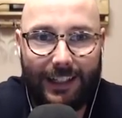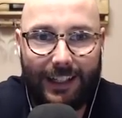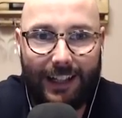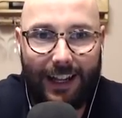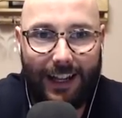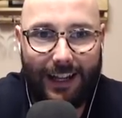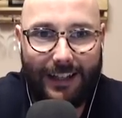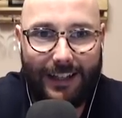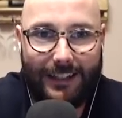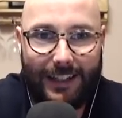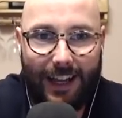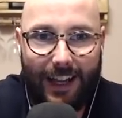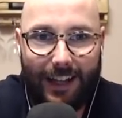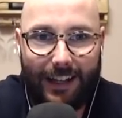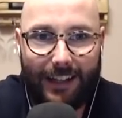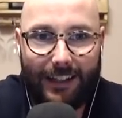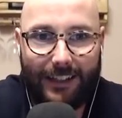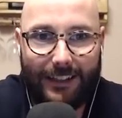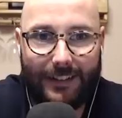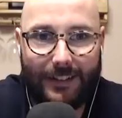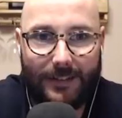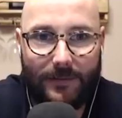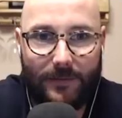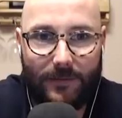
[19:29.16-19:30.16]
And
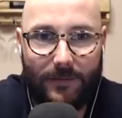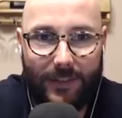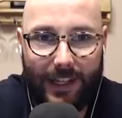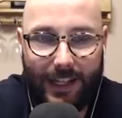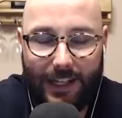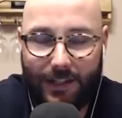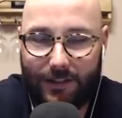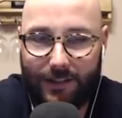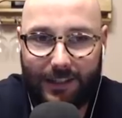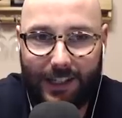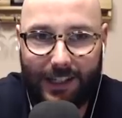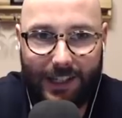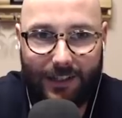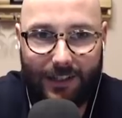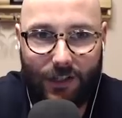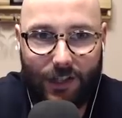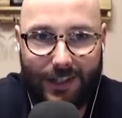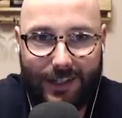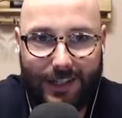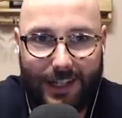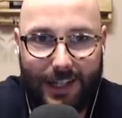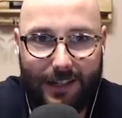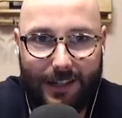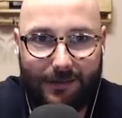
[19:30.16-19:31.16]
yet he
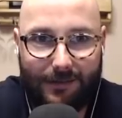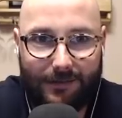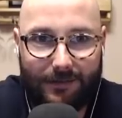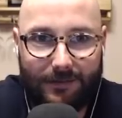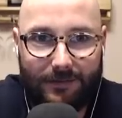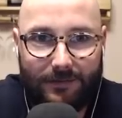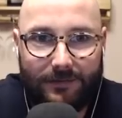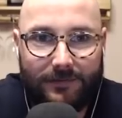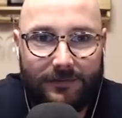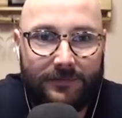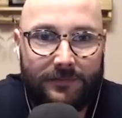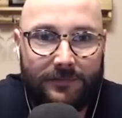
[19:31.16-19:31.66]
just